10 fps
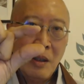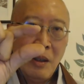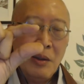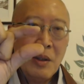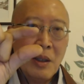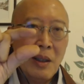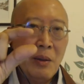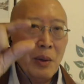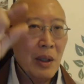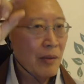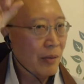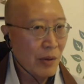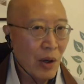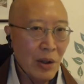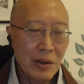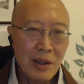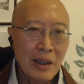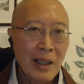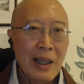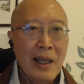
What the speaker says: closer, he would have knocked